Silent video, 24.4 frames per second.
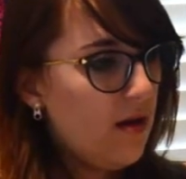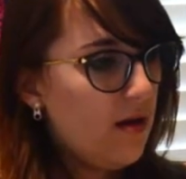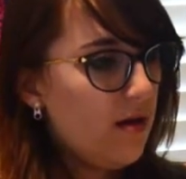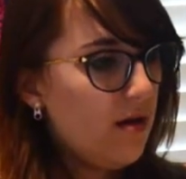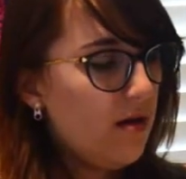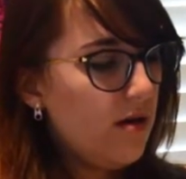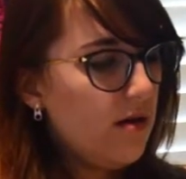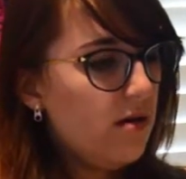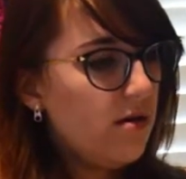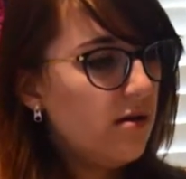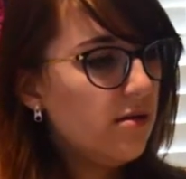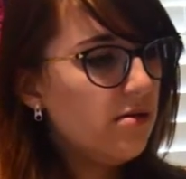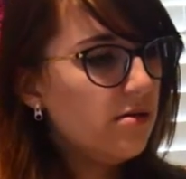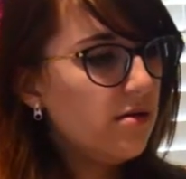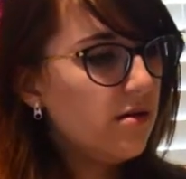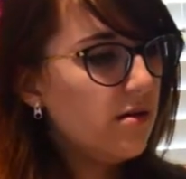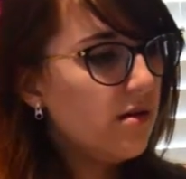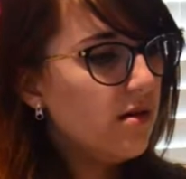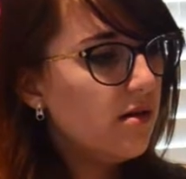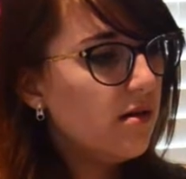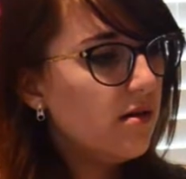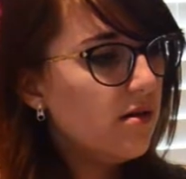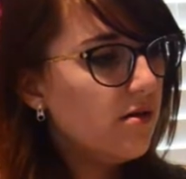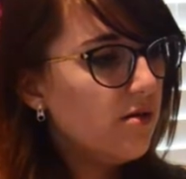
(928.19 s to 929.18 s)
Oh
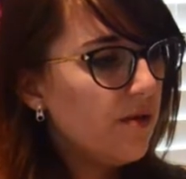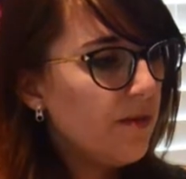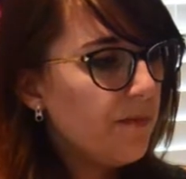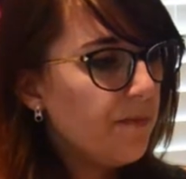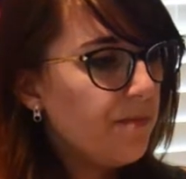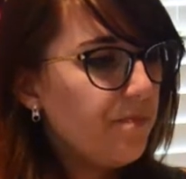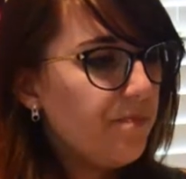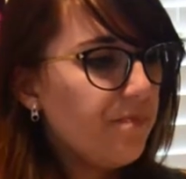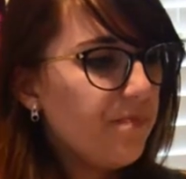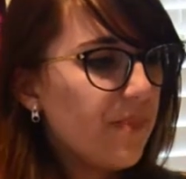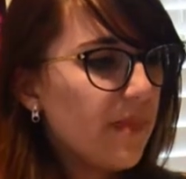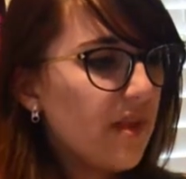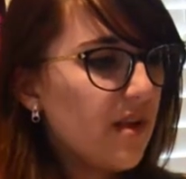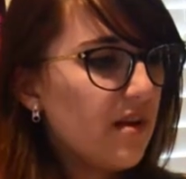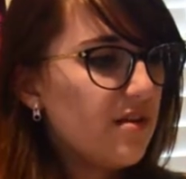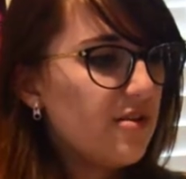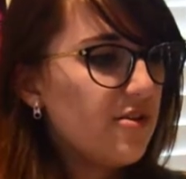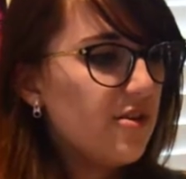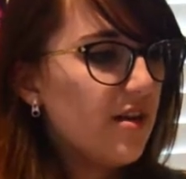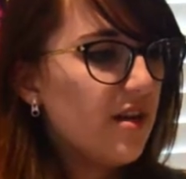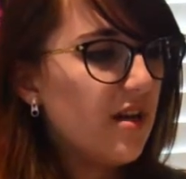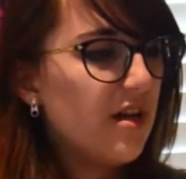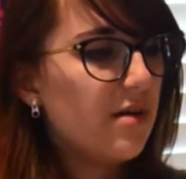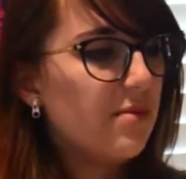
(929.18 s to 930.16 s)
no!
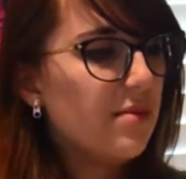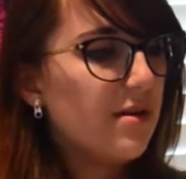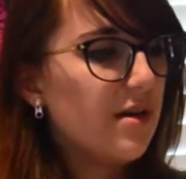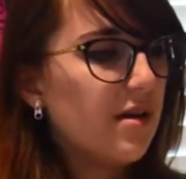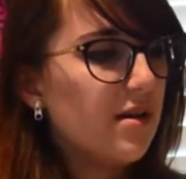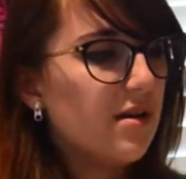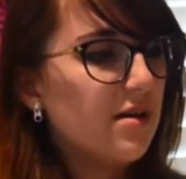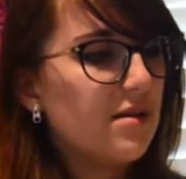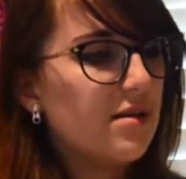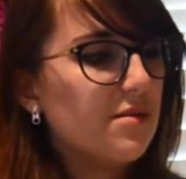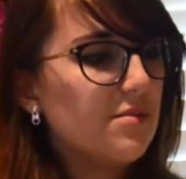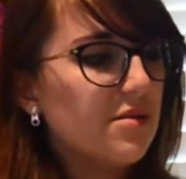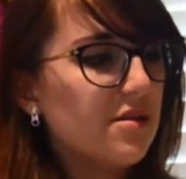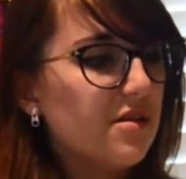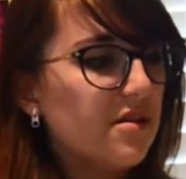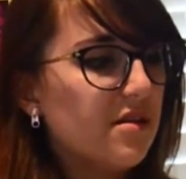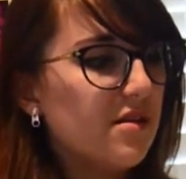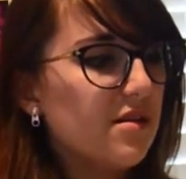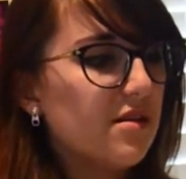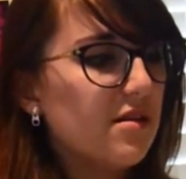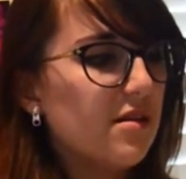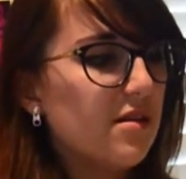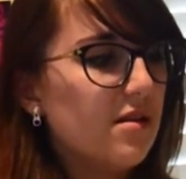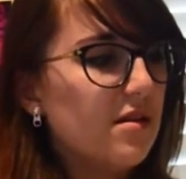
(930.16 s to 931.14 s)
Jailbot, I'm
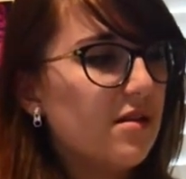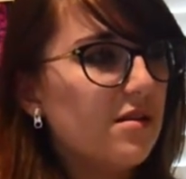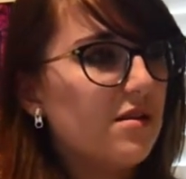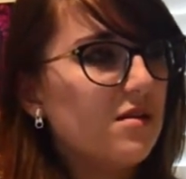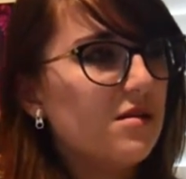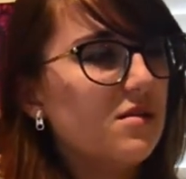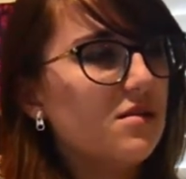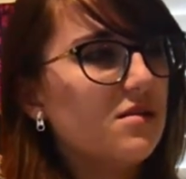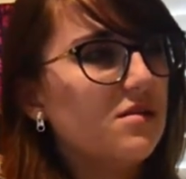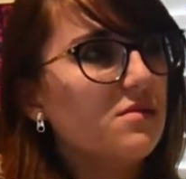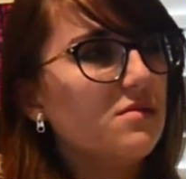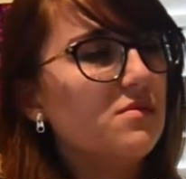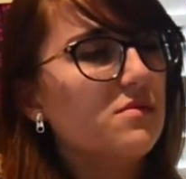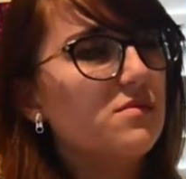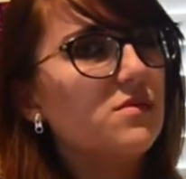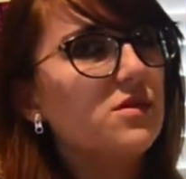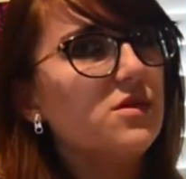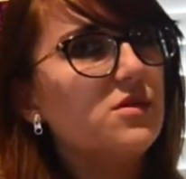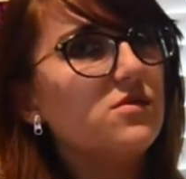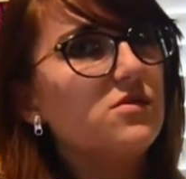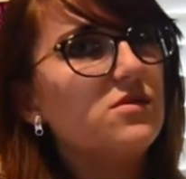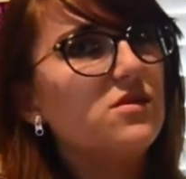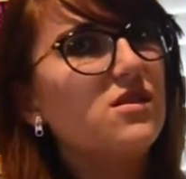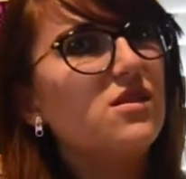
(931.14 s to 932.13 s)
gonna
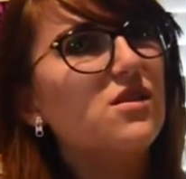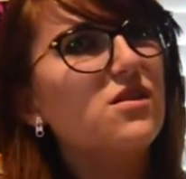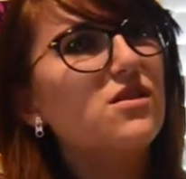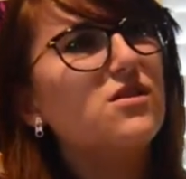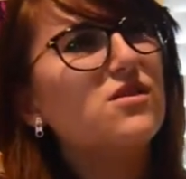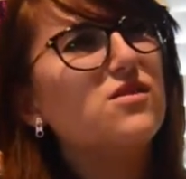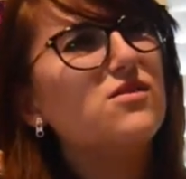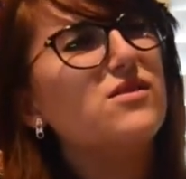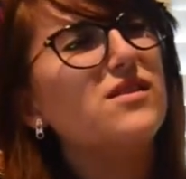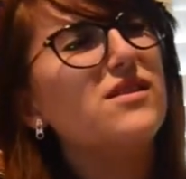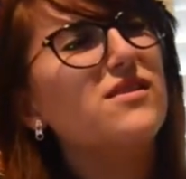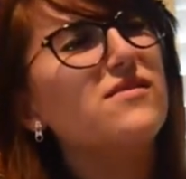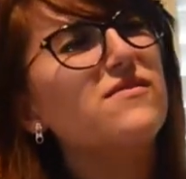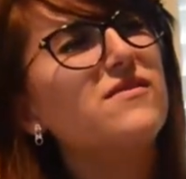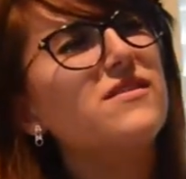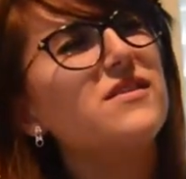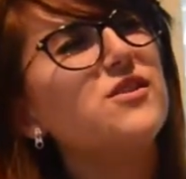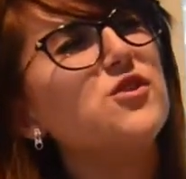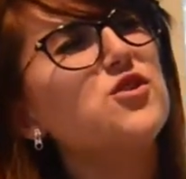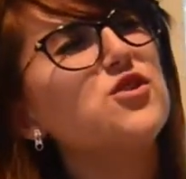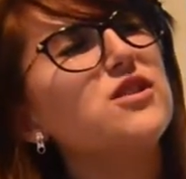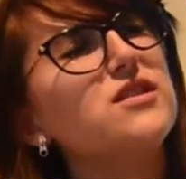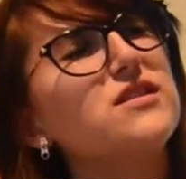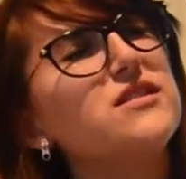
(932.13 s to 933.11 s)
come. Oh no, he
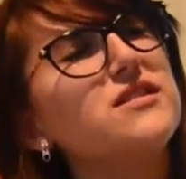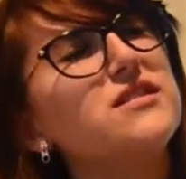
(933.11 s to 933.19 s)
finished his